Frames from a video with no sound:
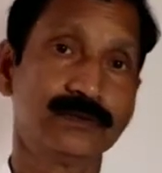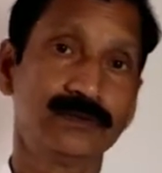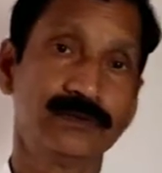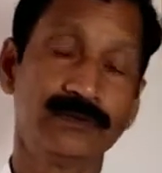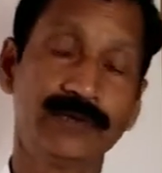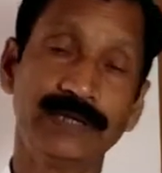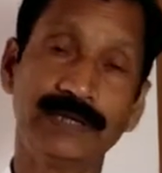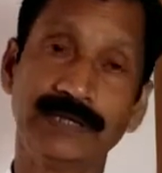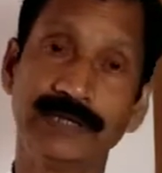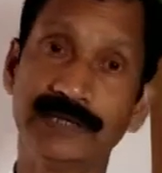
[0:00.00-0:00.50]

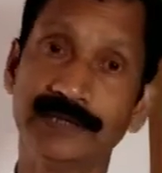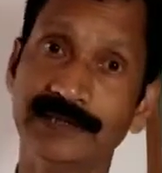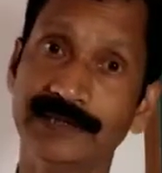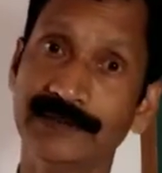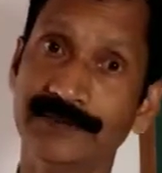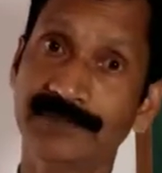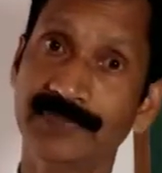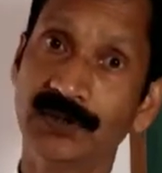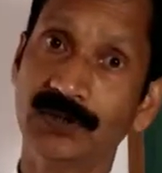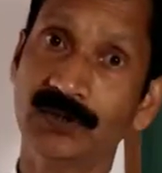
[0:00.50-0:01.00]
whether they
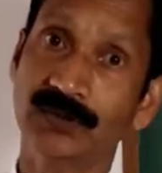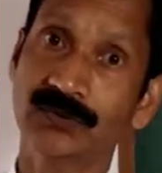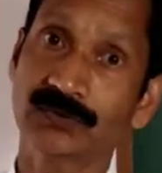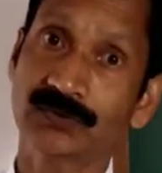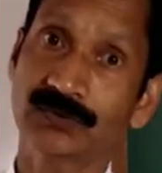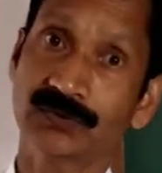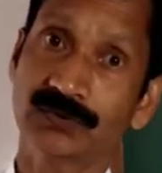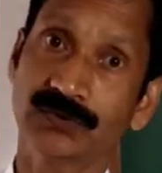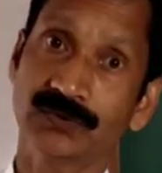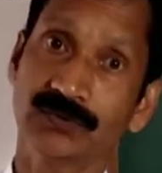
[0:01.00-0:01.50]

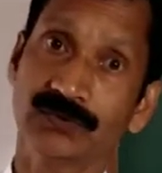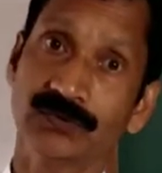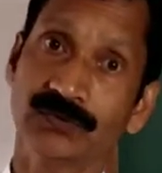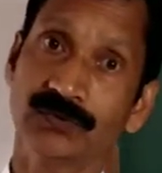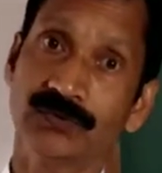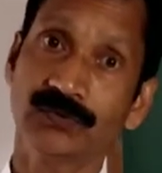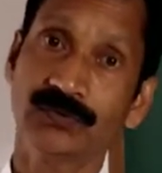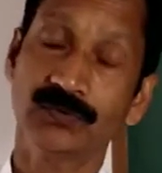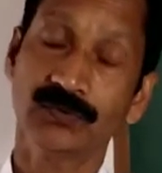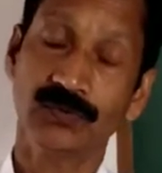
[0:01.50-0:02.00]
belong to
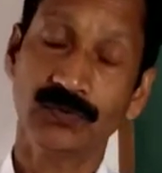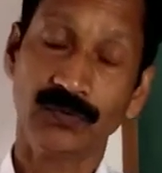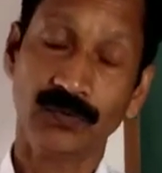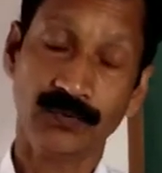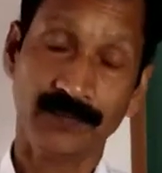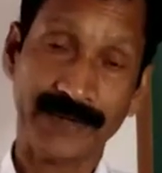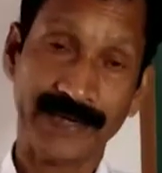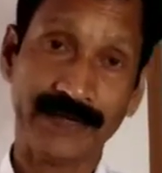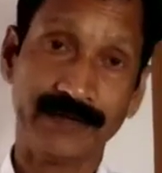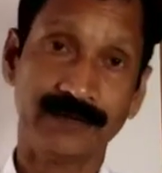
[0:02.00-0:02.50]

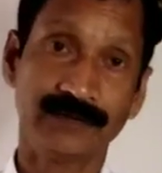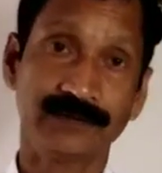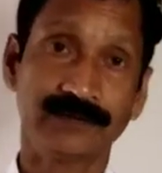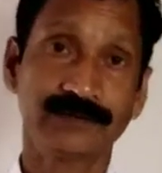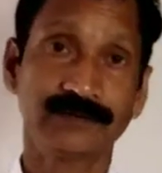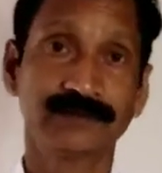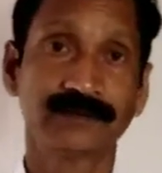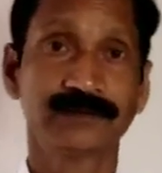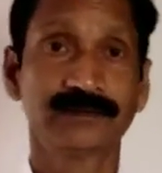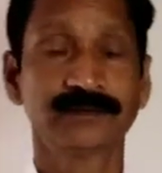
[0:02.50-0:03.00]
women,
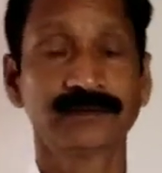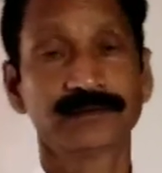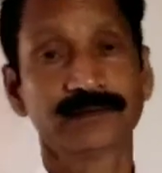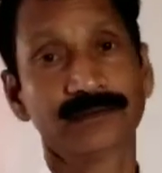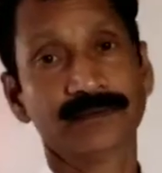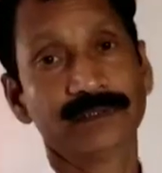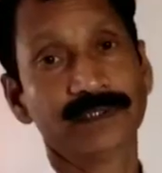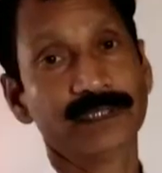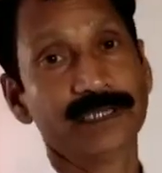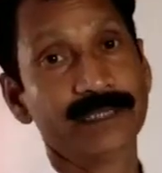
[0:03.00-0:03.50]

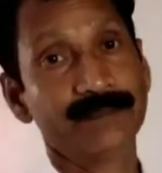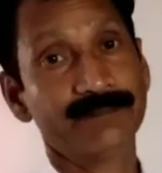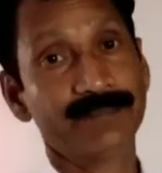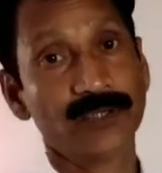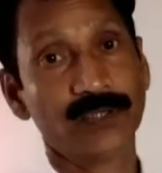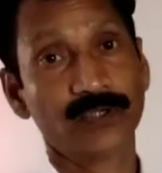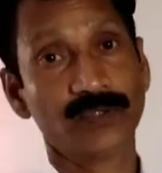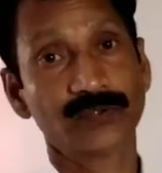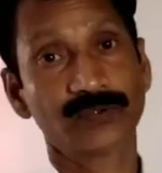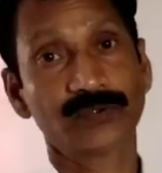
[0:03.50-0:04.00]
they
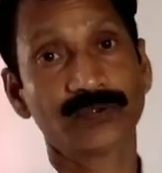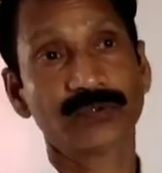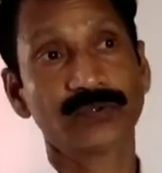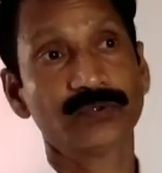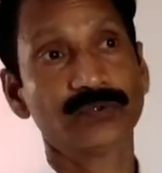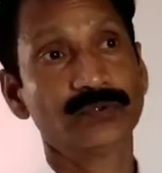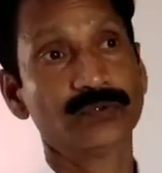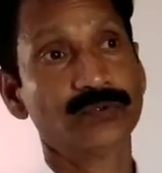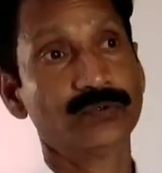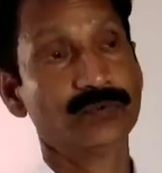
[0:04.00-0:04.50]
belong
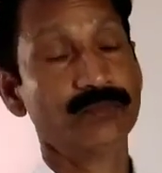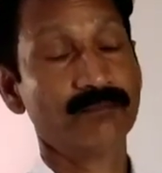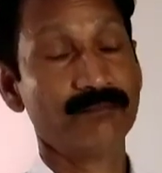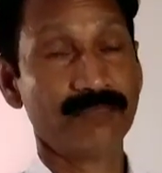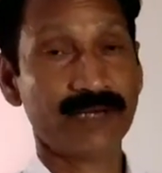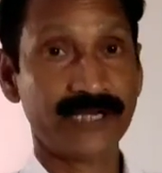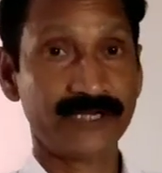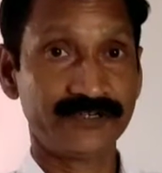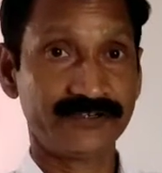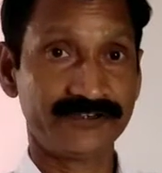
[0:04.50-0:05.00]
to
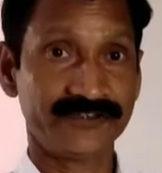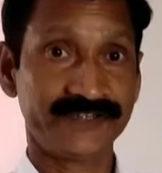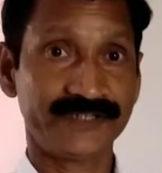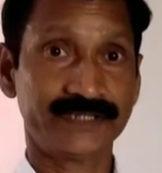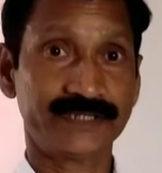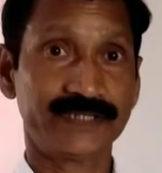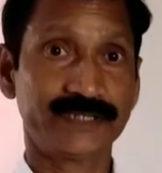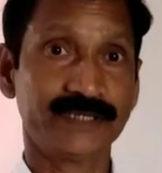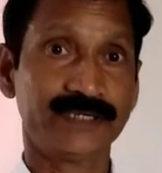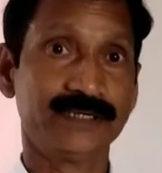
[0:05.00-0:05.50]

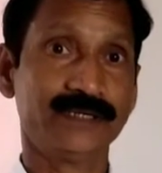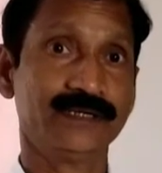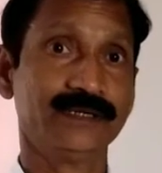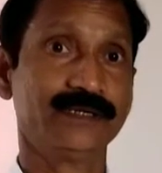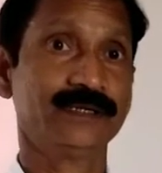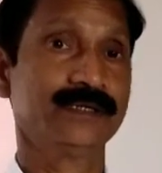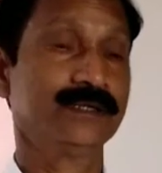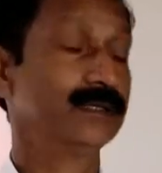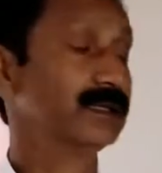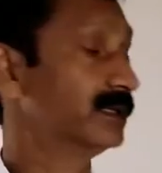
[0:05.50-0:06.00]

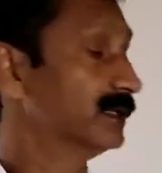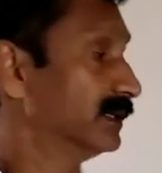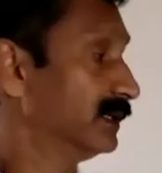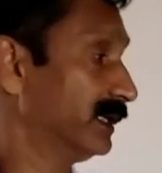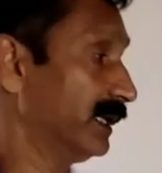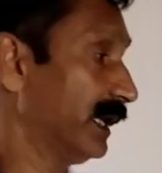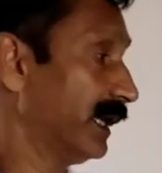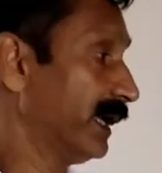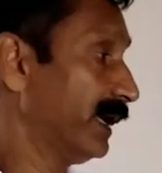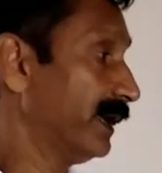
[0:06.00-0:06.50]
minority,
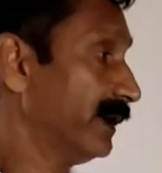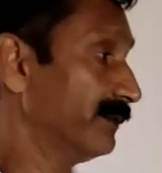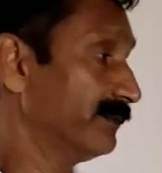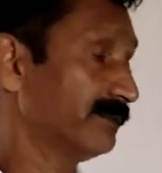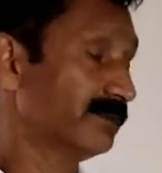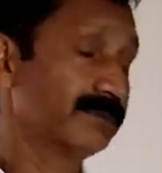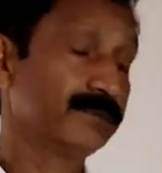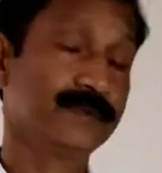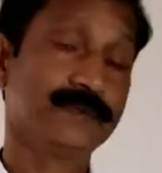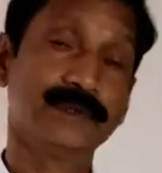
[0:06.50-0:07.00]
they have
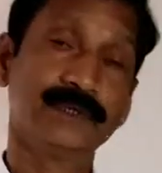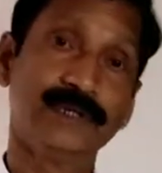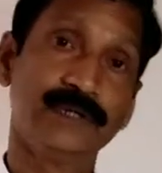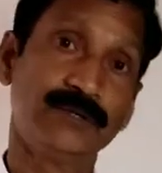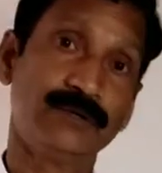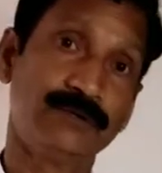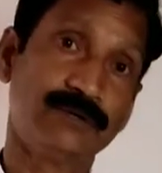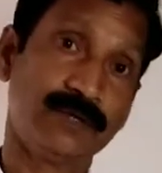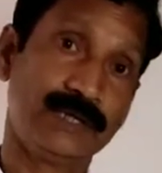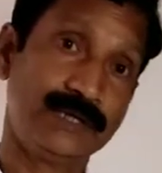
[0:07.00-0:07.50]

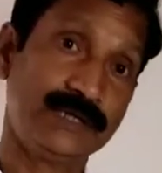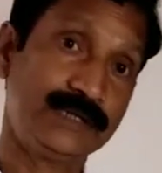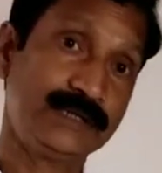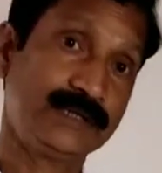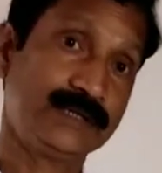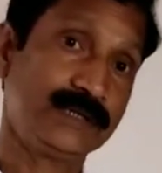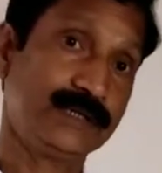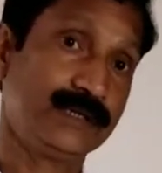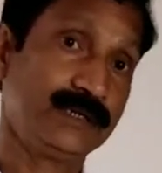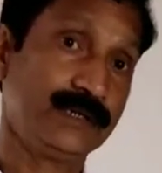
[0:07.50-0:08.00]

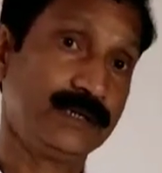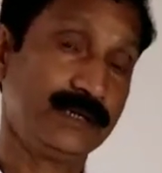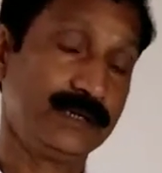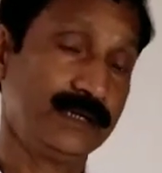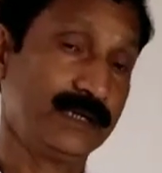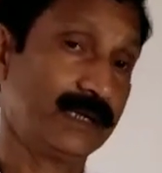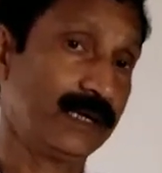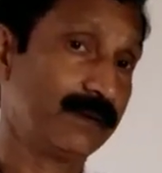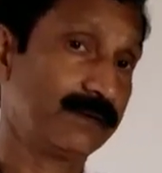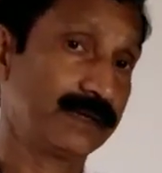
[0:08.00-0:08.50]
equality
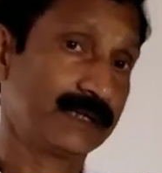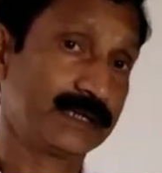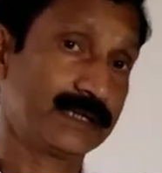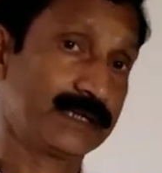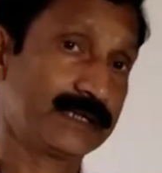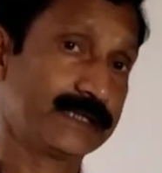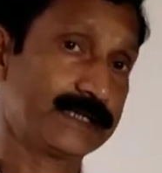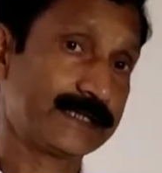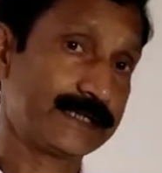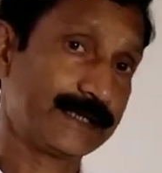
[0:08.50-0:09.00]
in our
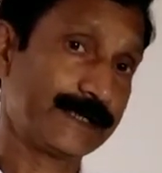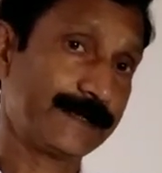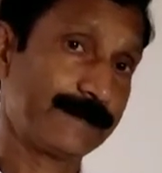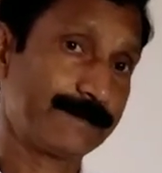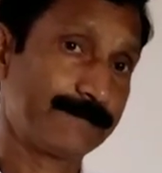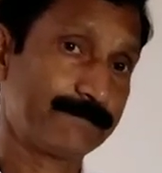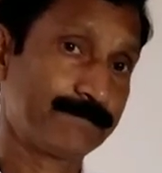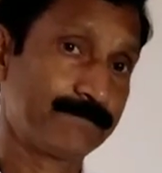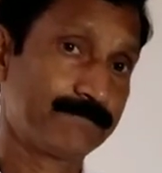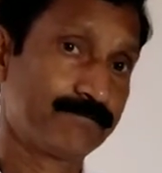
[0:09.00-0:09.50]
country.
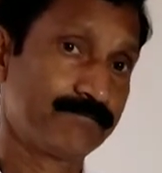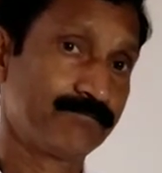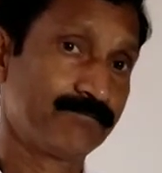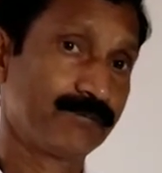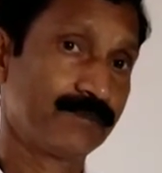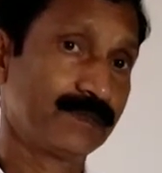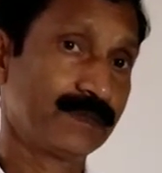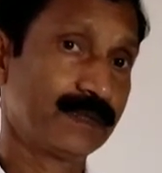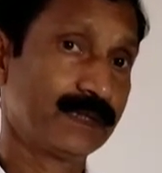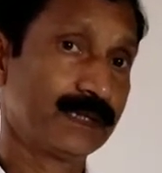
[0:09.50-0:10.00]

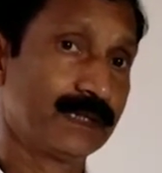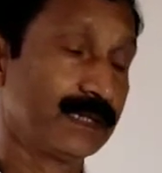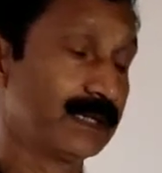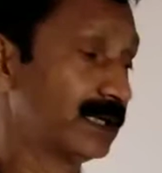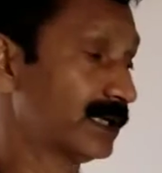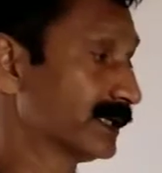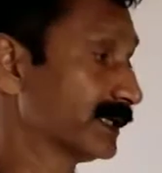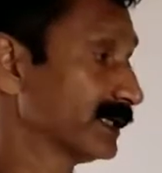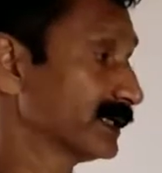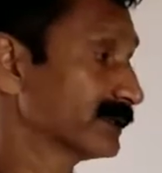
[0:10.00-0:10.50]

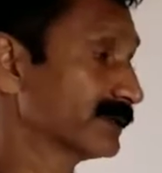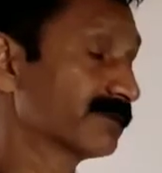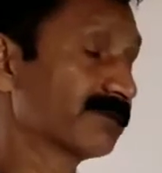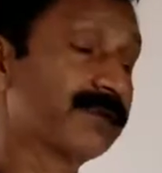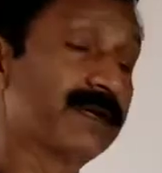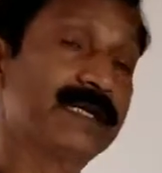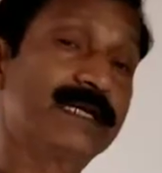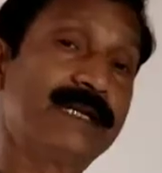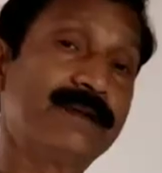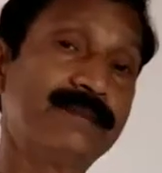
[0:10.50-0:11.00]
It is
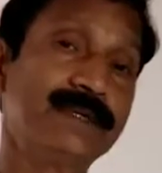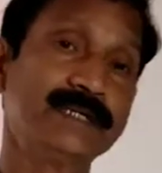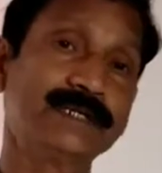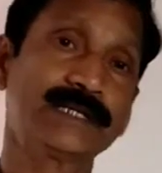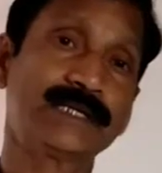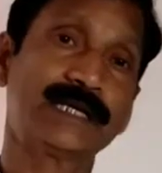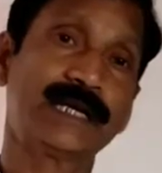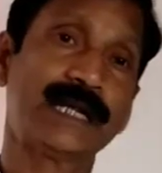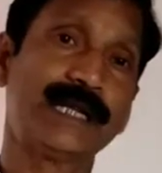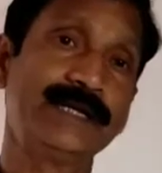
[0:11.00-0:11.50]

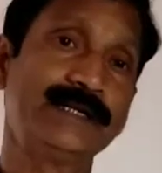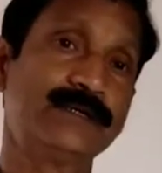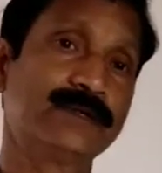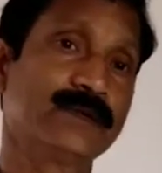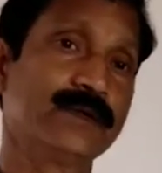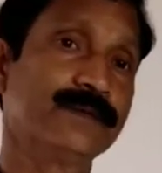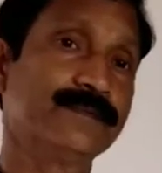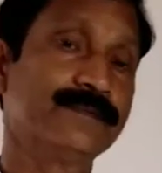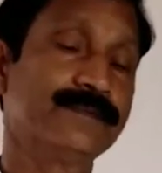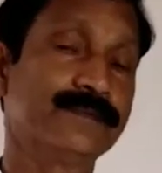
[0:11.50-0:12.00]
fundamental right
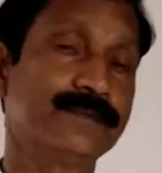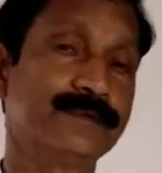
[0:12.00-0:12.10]
of